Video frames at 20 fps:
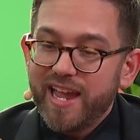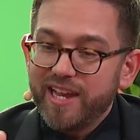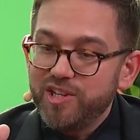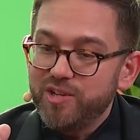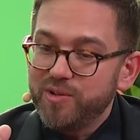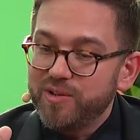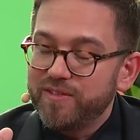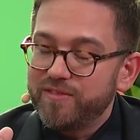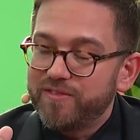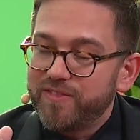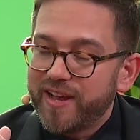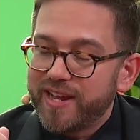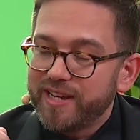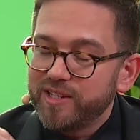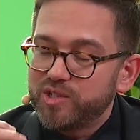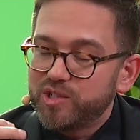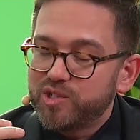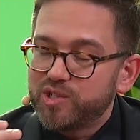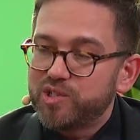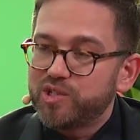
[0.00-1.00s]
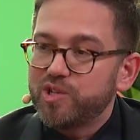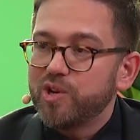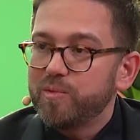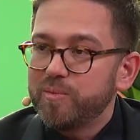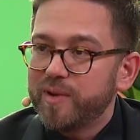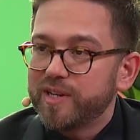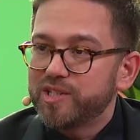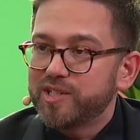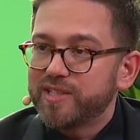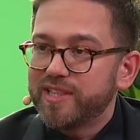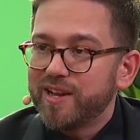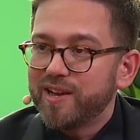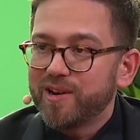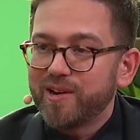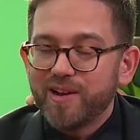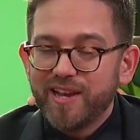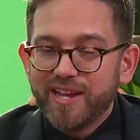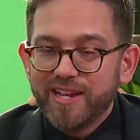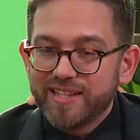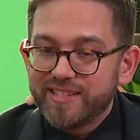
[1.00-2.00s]
And you can find so much
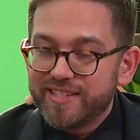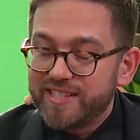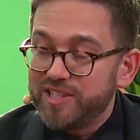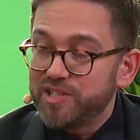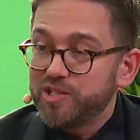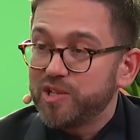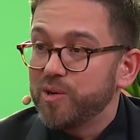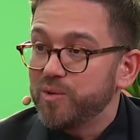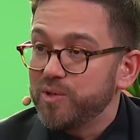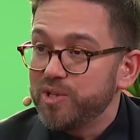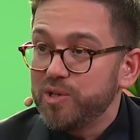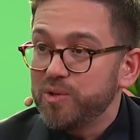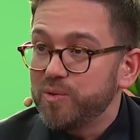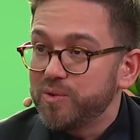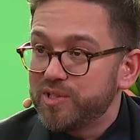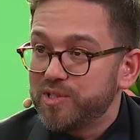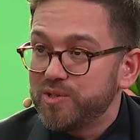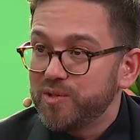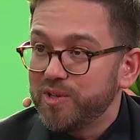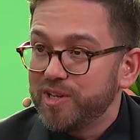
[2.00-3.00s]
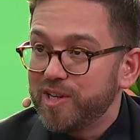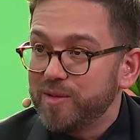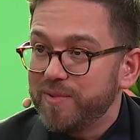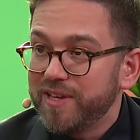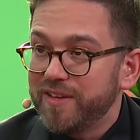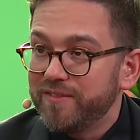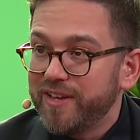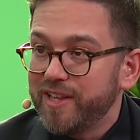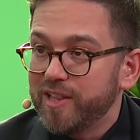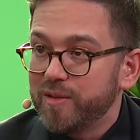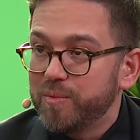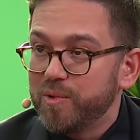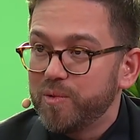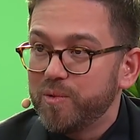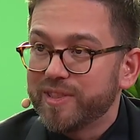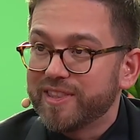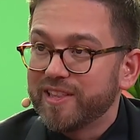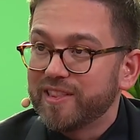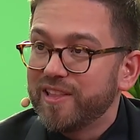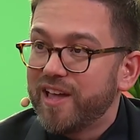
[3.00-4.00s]
there. Cisco U is soon going to be available
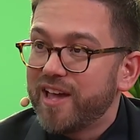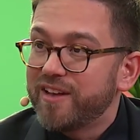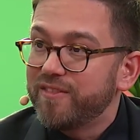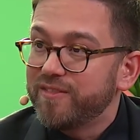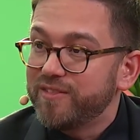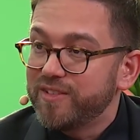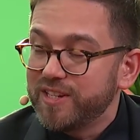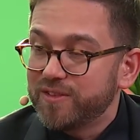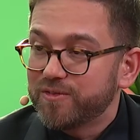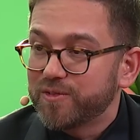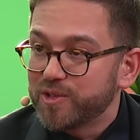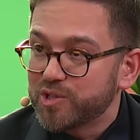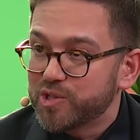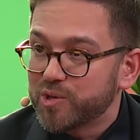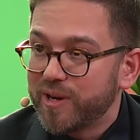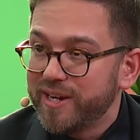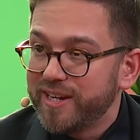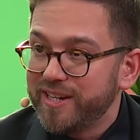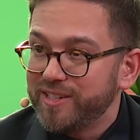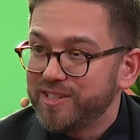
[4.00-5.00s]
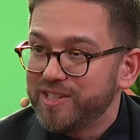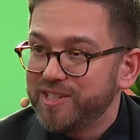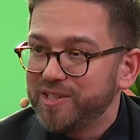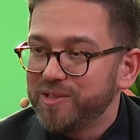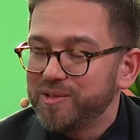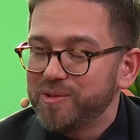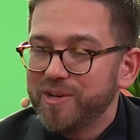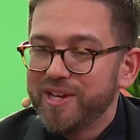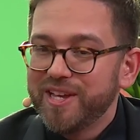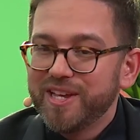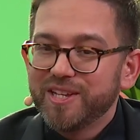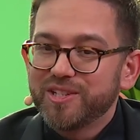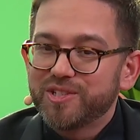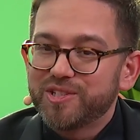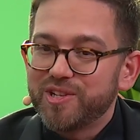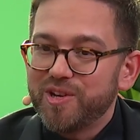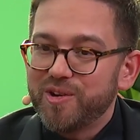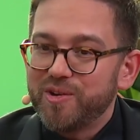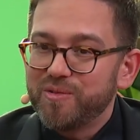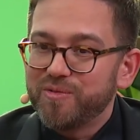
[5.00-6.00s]
with a lot of different training too.
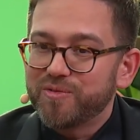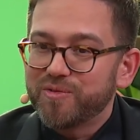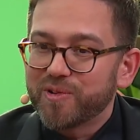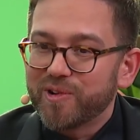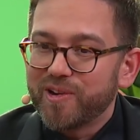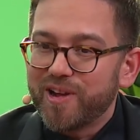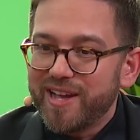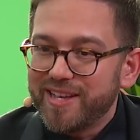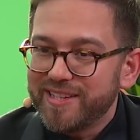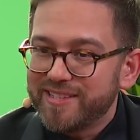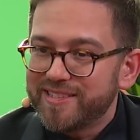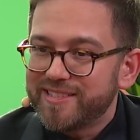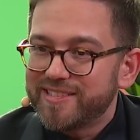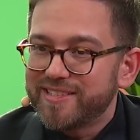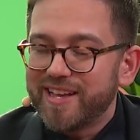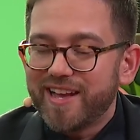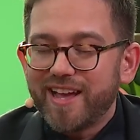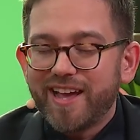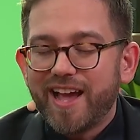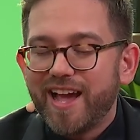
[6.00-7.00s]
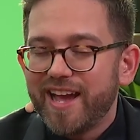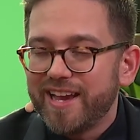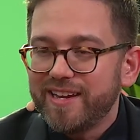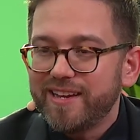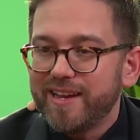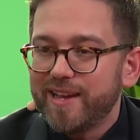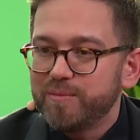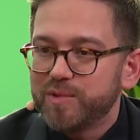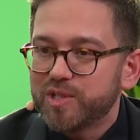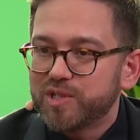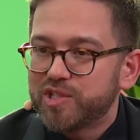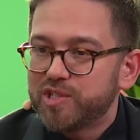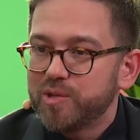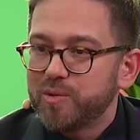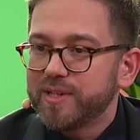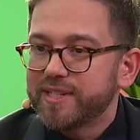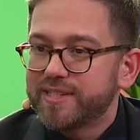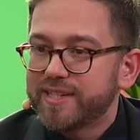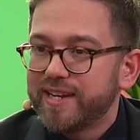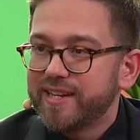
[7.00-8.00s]
So for us, I am just so
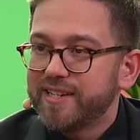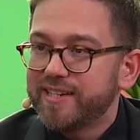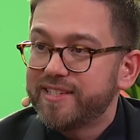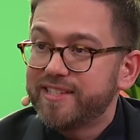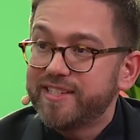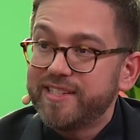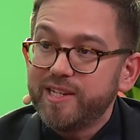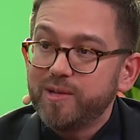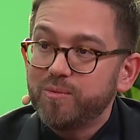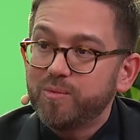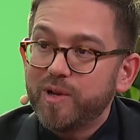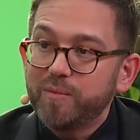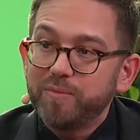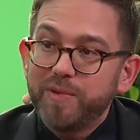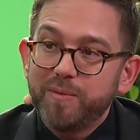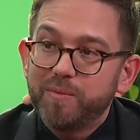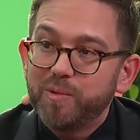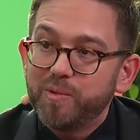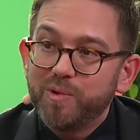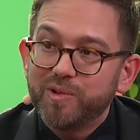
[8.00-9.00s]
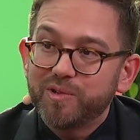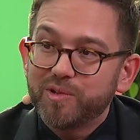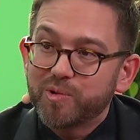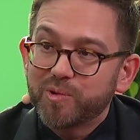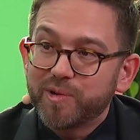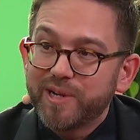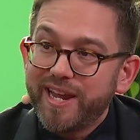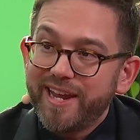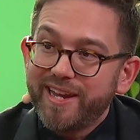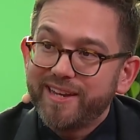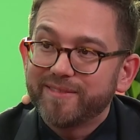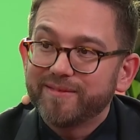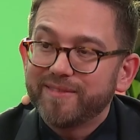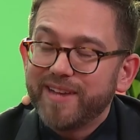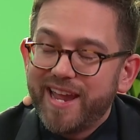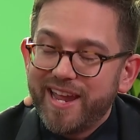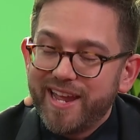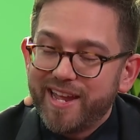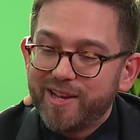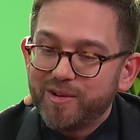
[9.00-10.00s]
excited to see what people will create,
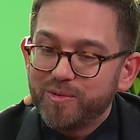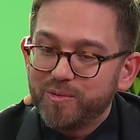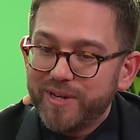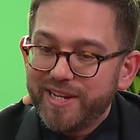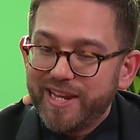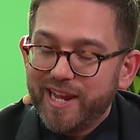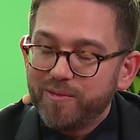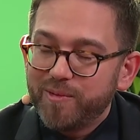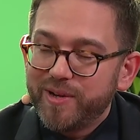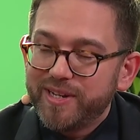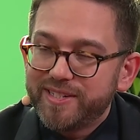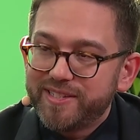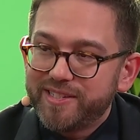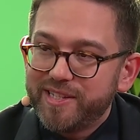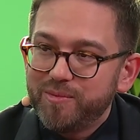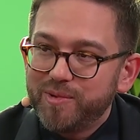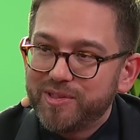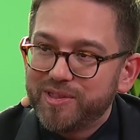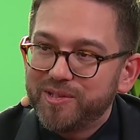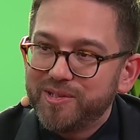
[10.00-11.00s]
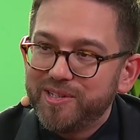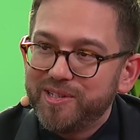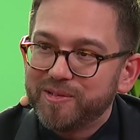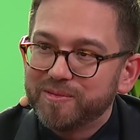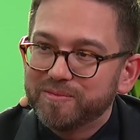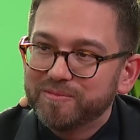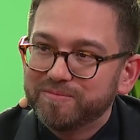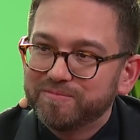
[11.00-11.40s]
and we can't wait to see what they'll do.